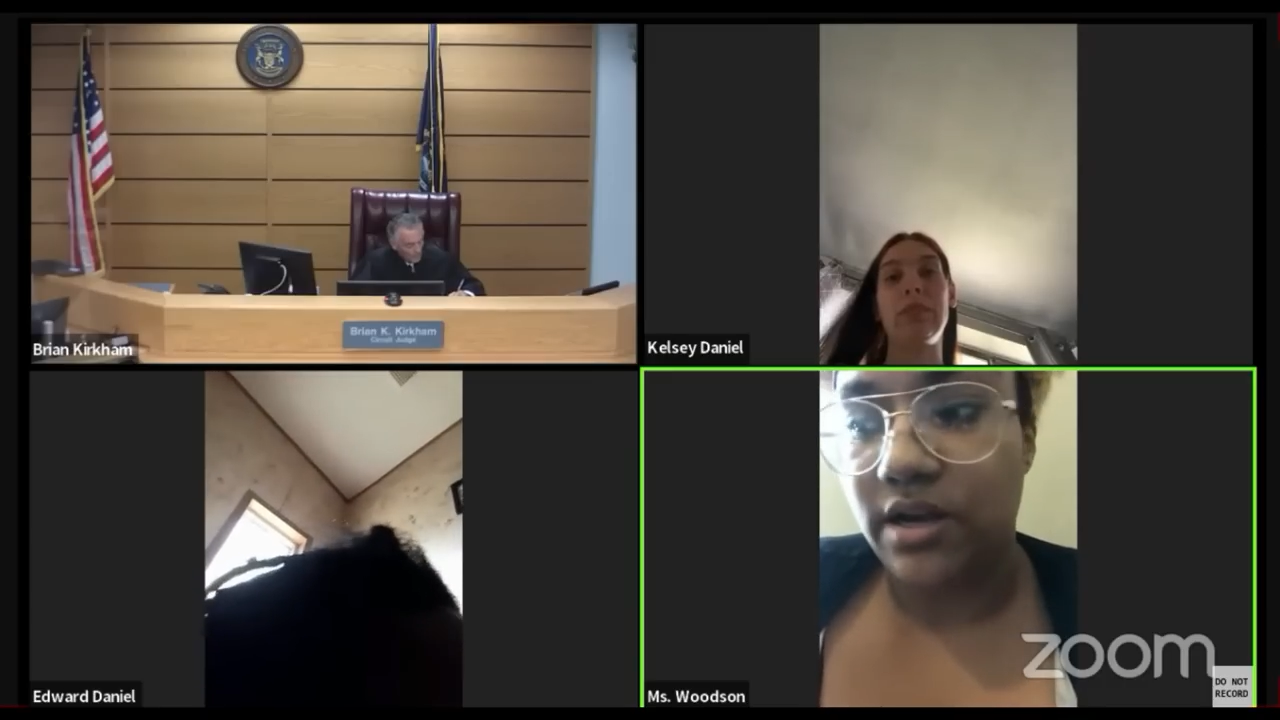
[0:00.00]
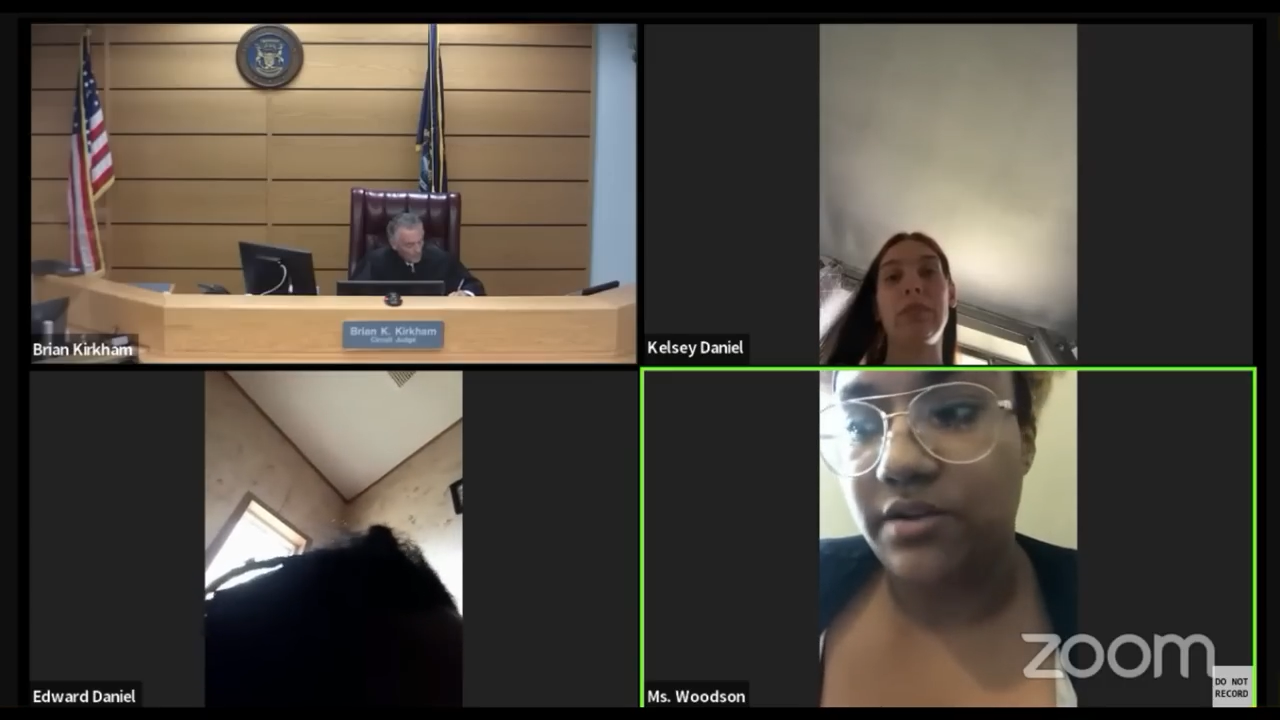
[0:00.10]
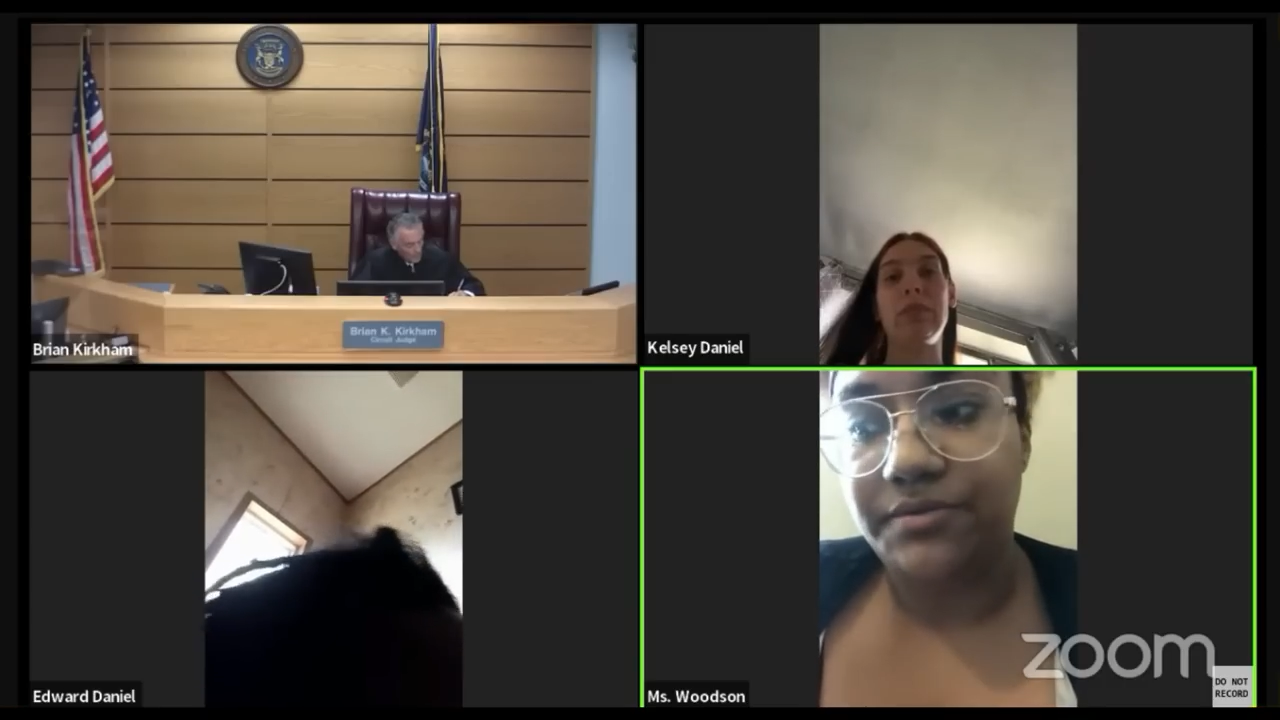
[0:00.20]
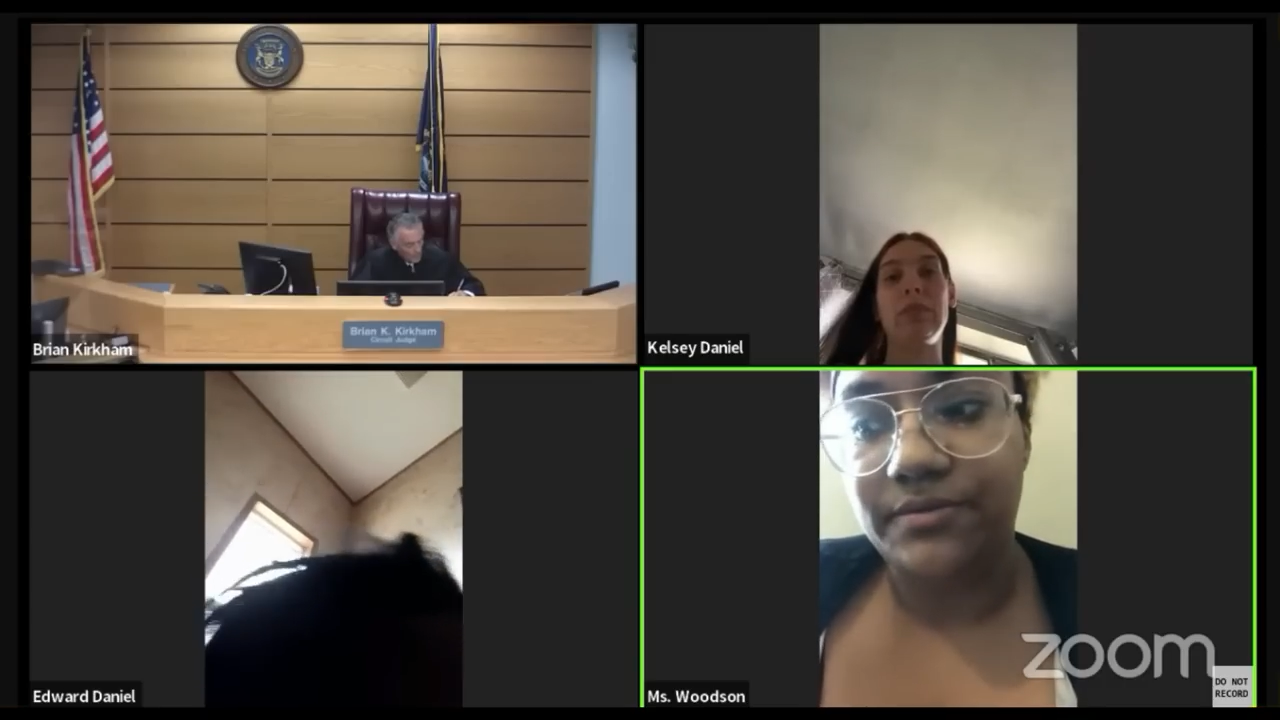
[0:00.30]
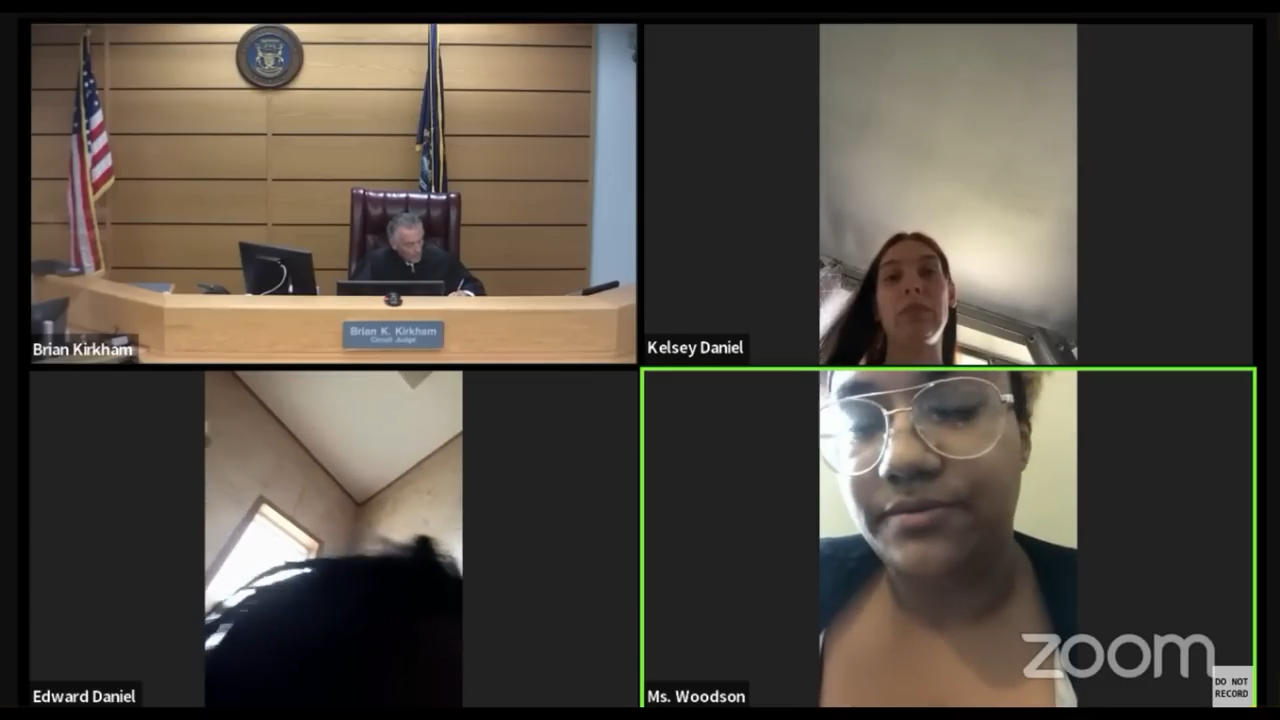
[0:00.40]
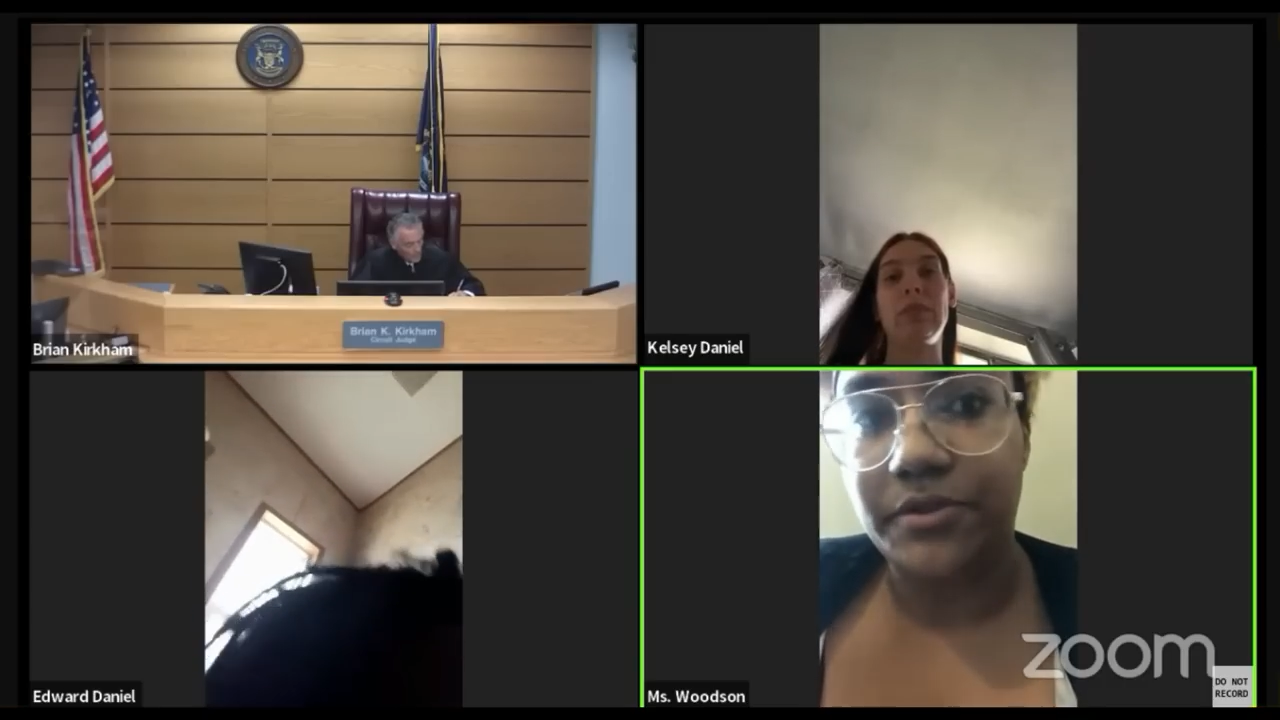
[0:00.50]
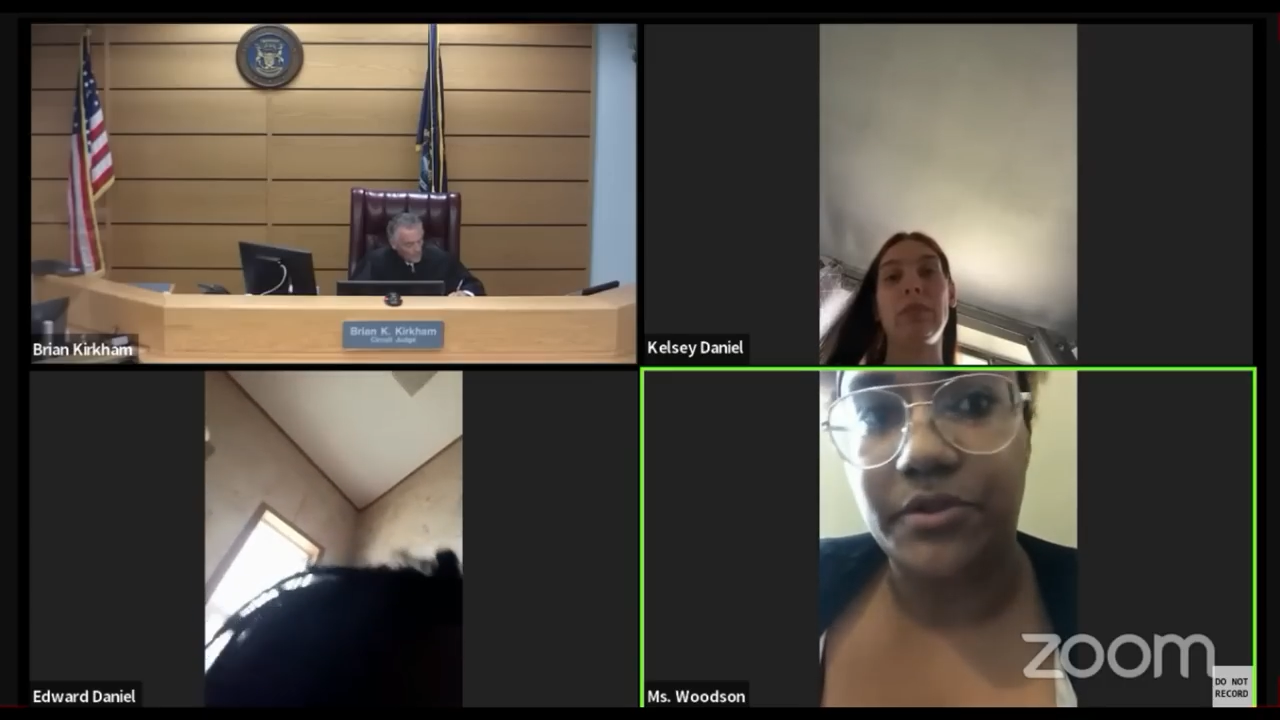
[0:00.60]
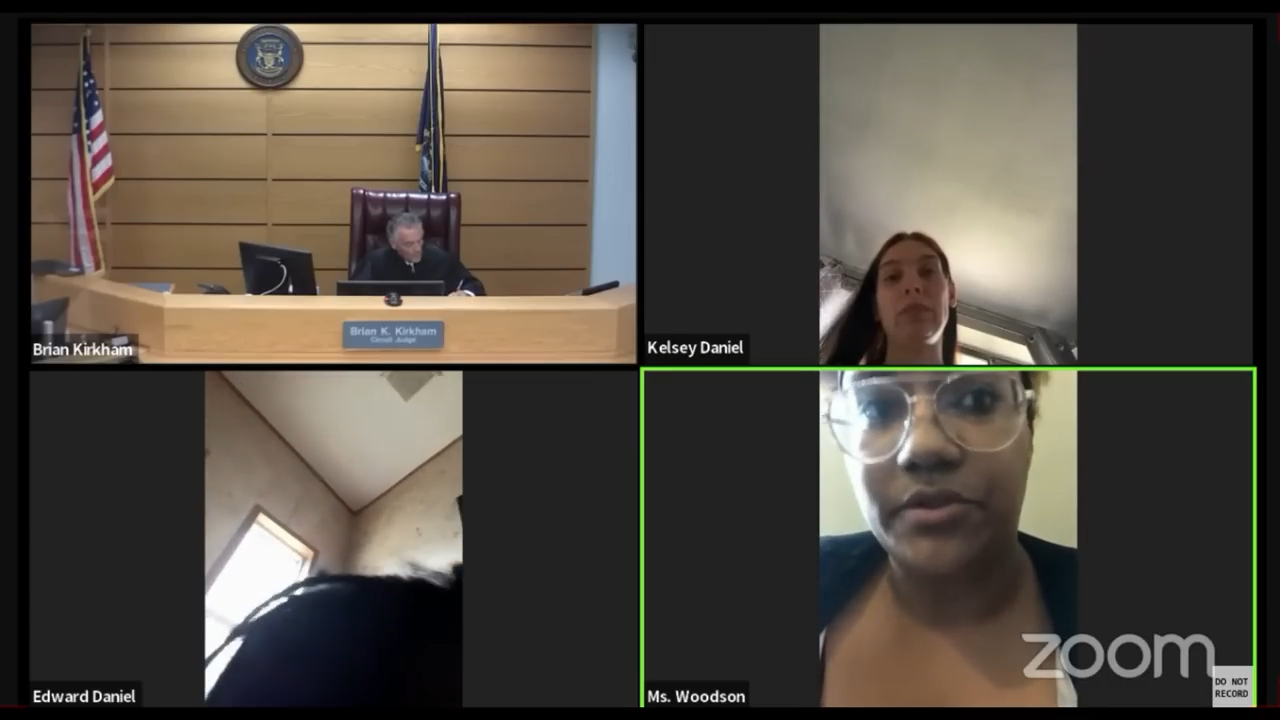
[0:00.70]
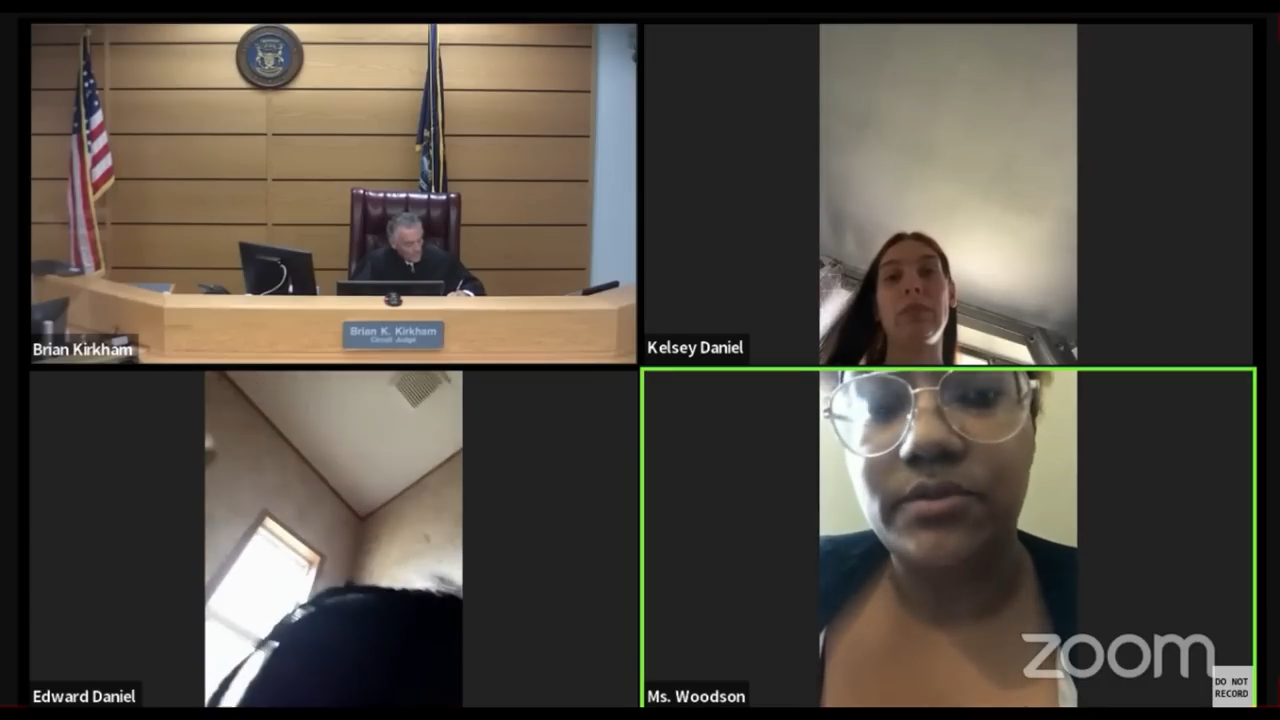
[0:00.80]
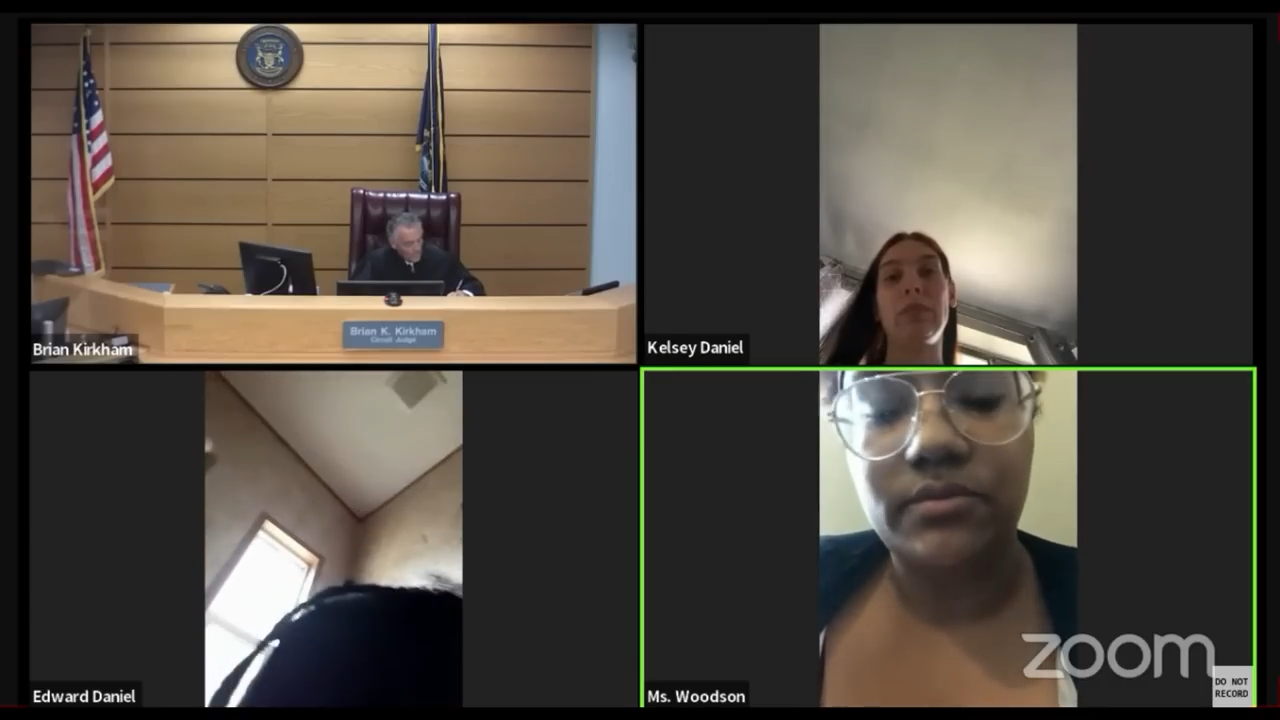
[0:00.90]
of,
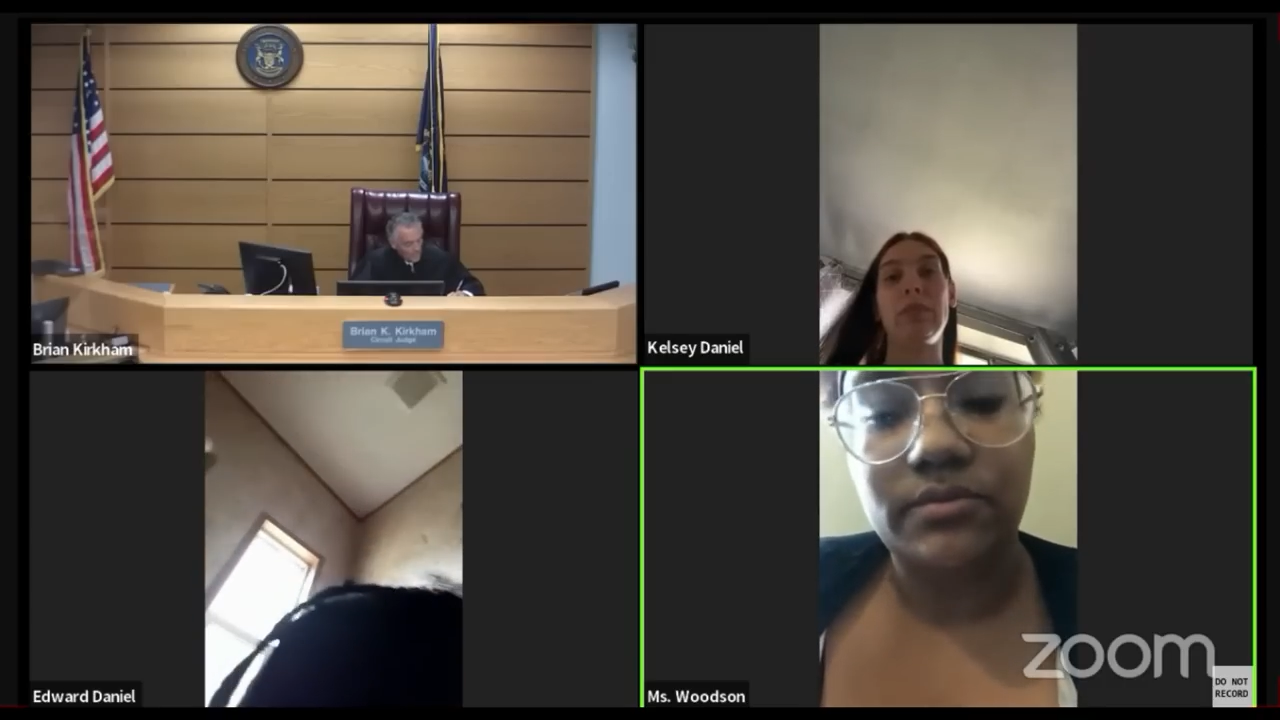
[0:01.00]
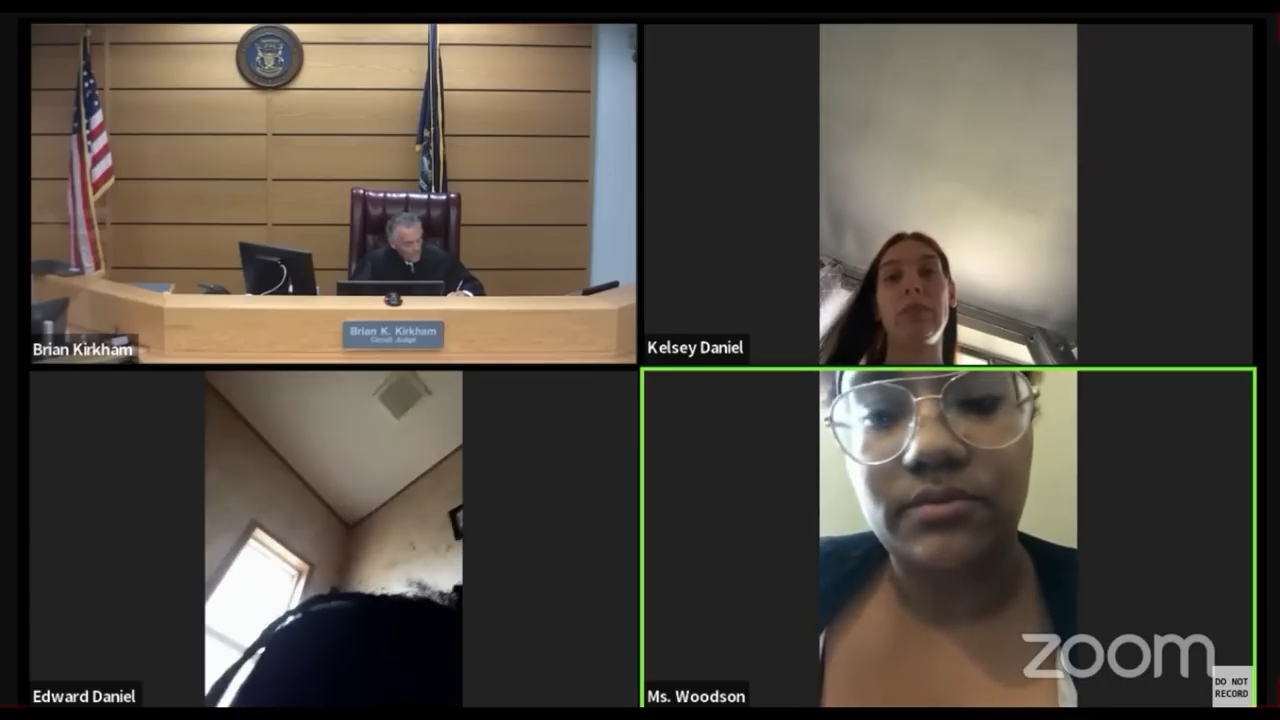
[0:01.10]
food,